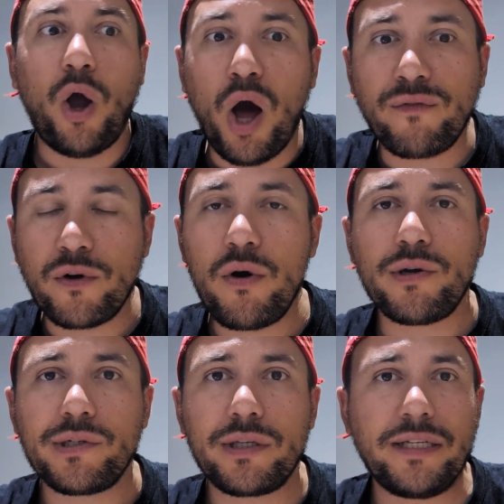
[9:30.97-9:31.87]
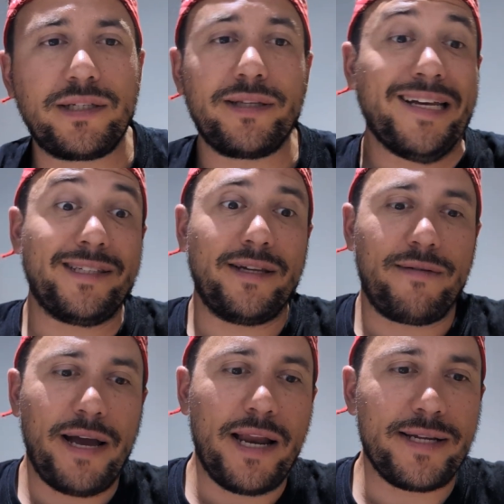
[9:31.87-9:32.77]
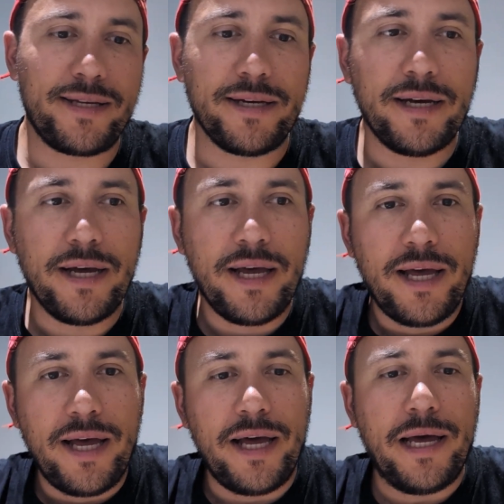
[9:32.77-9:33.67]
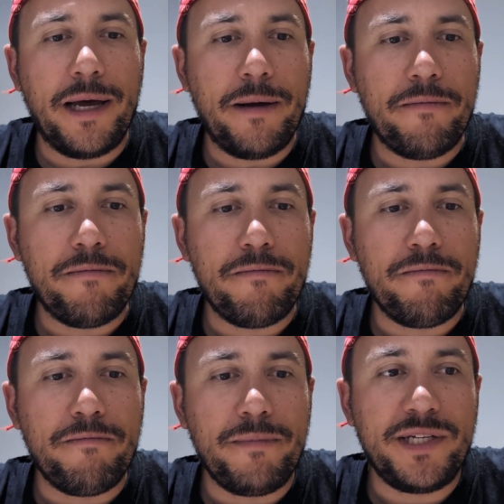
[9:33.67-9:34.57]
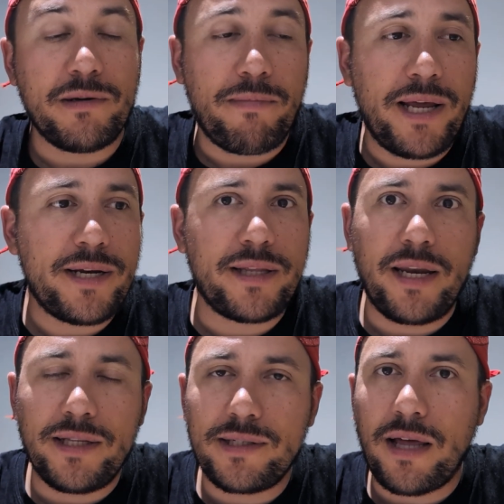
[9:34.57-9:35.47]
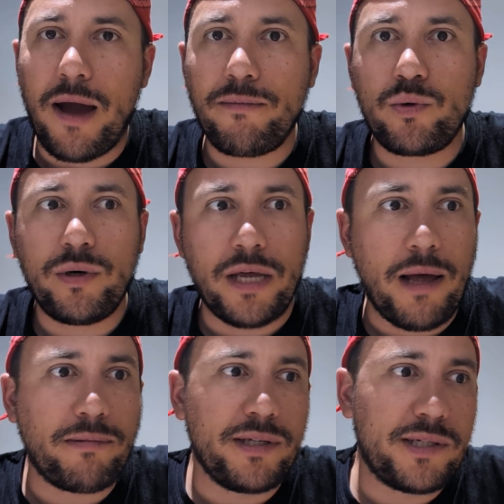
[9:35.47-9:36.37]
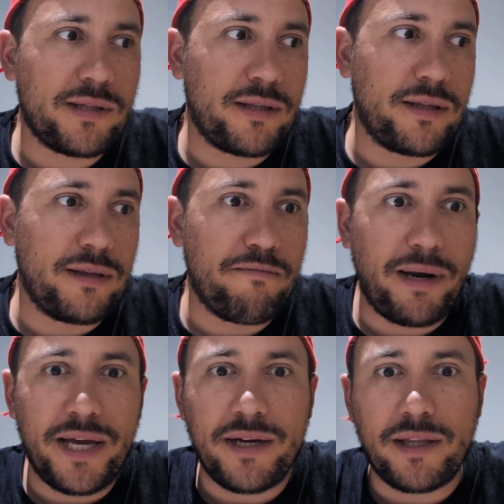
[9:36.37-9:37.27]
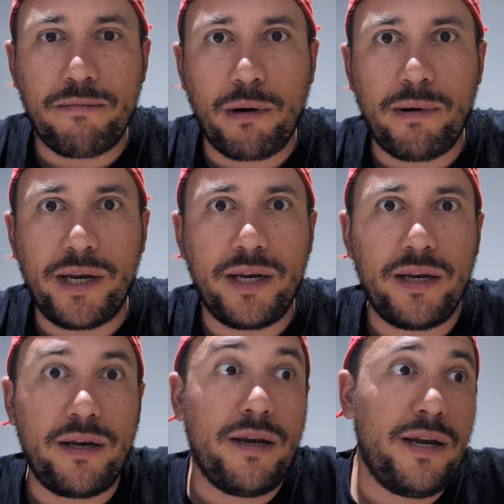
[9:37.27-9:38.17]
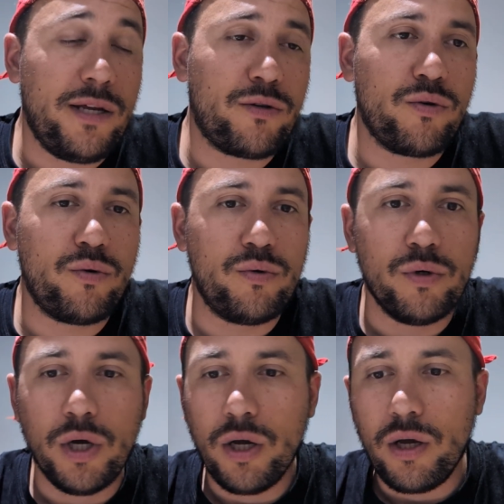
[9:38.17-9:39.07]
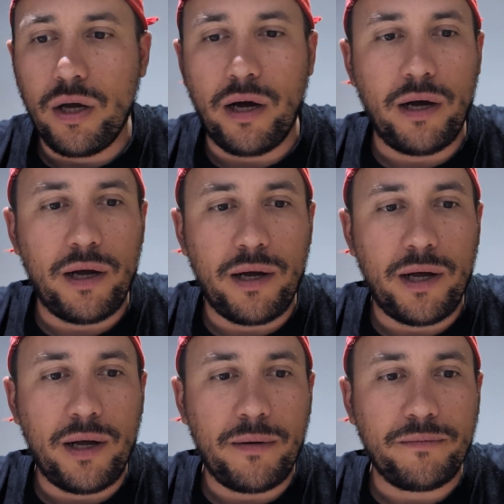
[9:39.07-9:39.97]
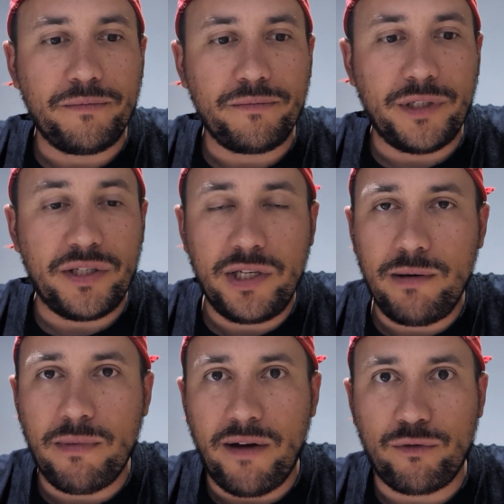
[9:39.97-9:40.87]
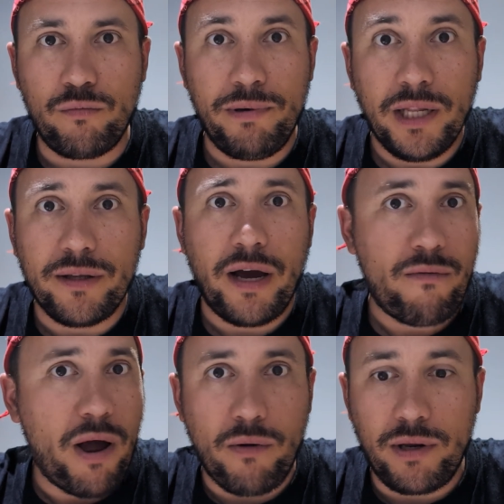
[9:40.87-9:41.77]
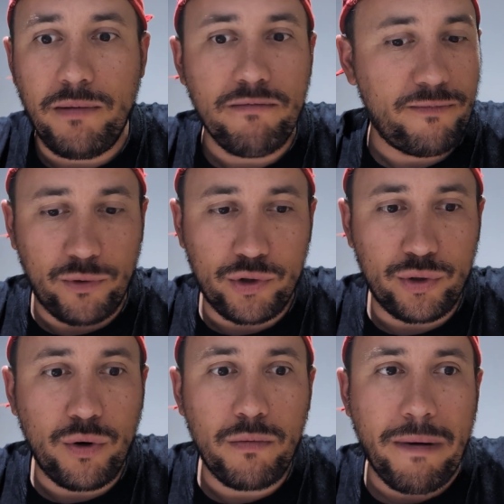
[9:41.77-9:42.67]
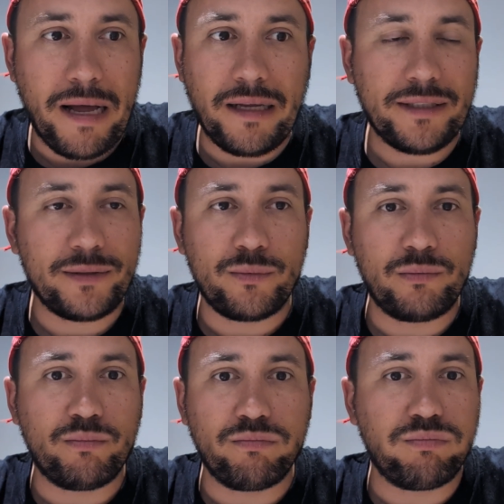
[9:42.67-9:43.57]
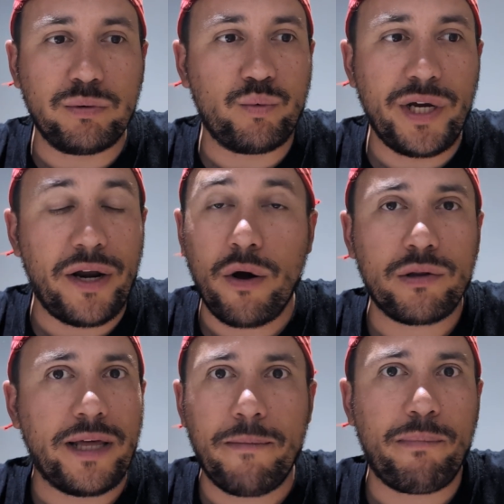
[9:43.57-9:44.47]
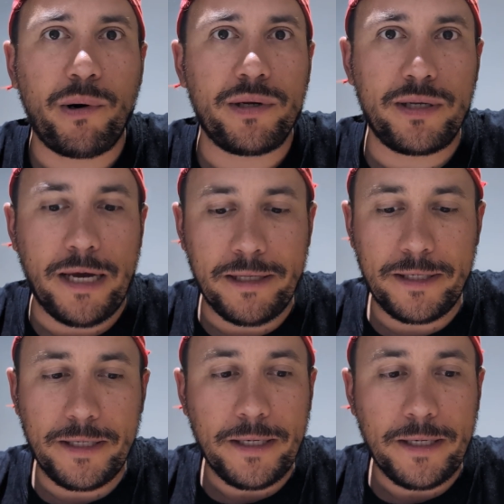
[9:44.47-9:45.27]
Of course, that's the reality. He's a player that needs time to adapt. He's a player that probably need to the team have to build around him for sure, but we are not that point yet.